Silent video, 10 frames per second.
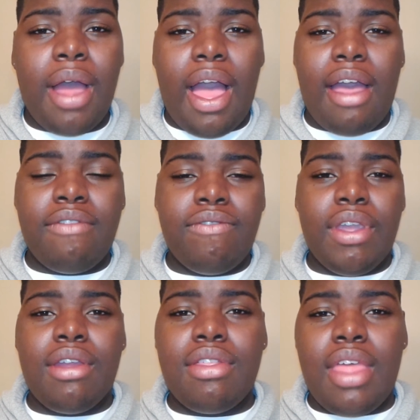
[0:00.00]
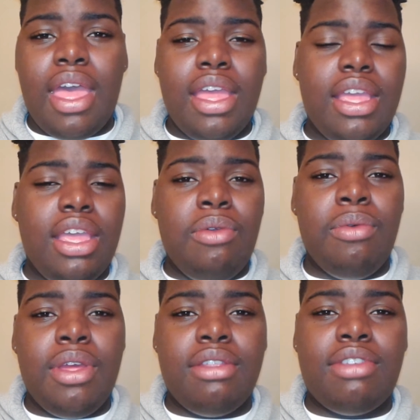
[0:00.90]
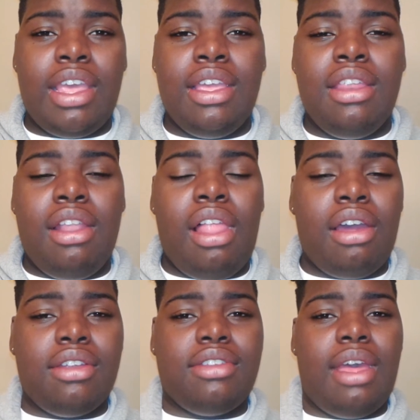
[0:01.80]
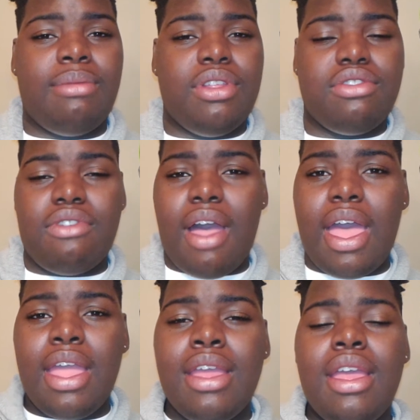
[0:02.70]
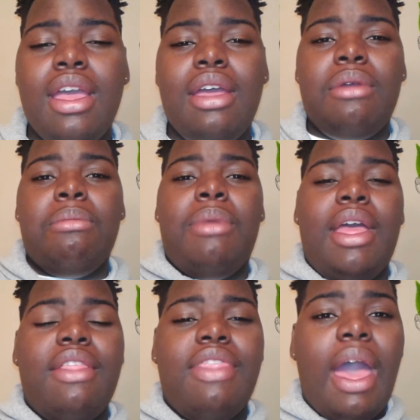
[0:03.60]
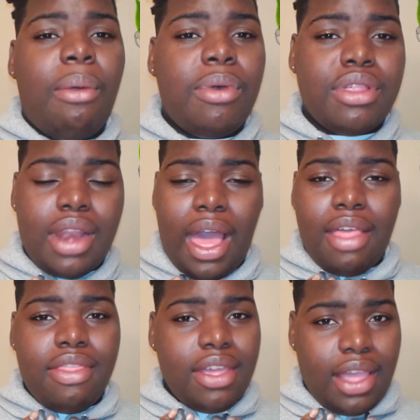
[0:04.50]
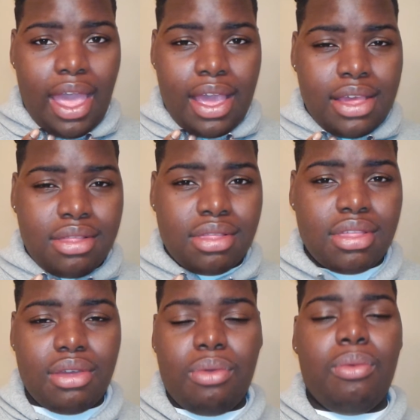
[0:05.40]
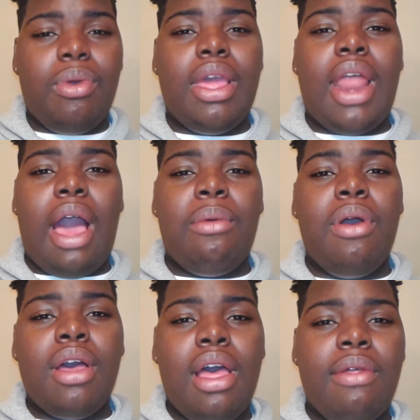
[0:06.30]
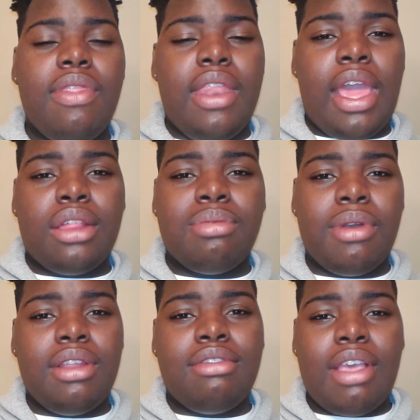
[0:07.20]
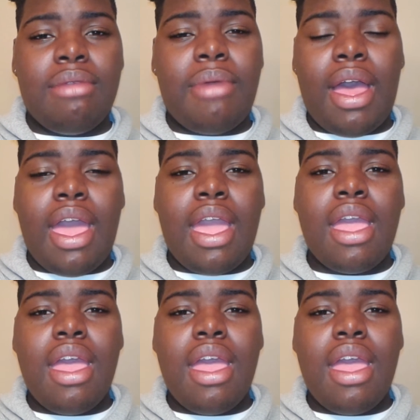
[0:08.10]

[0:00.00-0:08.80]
I figured that it would take it a longer time to dry, but that was not the case. When I woke up the next morning to take my